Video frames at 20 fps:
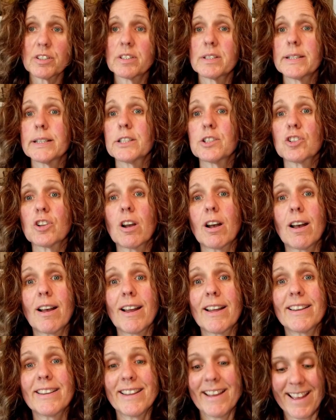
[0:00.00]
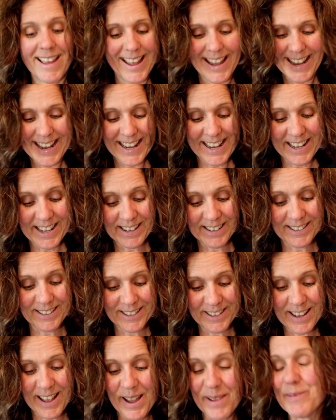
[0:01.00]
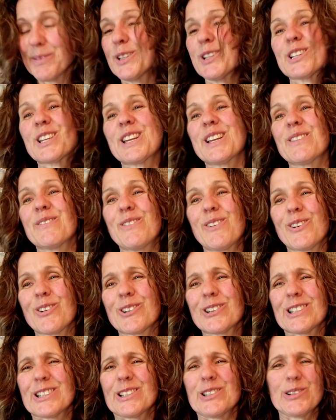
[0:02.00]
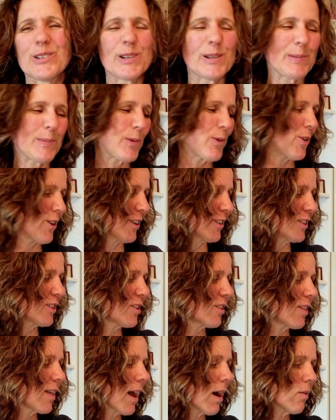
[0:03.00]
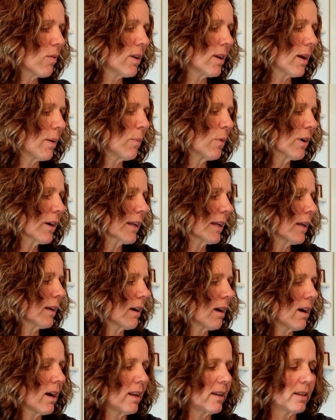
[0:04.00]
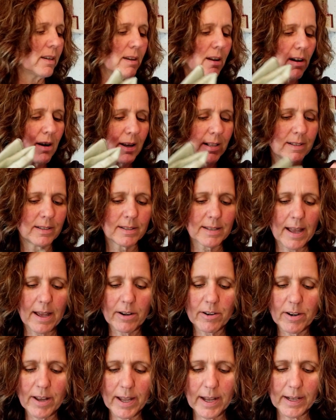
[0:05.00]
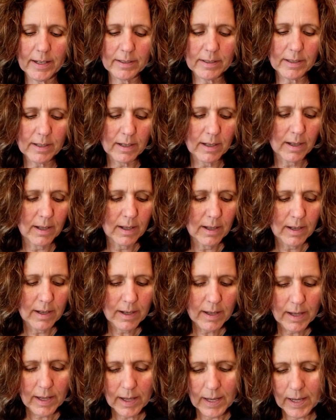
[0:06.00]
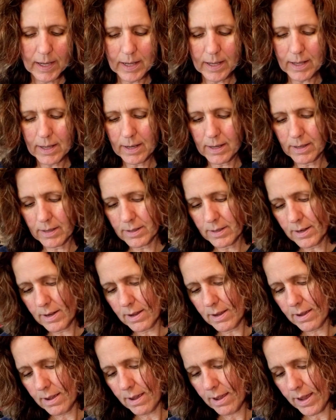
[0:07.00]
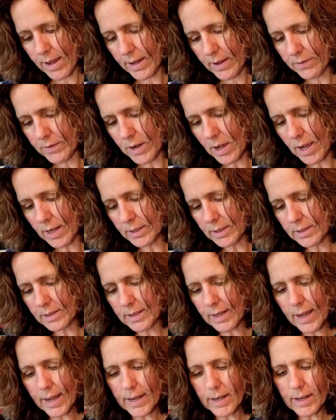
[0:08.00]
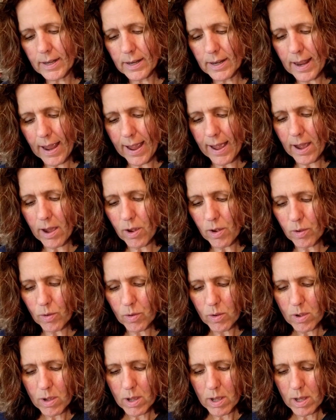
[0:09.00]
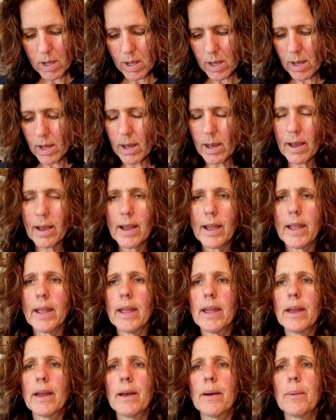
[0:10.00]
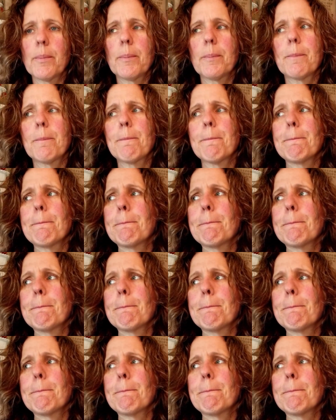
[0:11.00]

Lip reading: stitch on, and I'm looking forward to doing more. So that one I'm working on Saturdays. And I have not decided how I am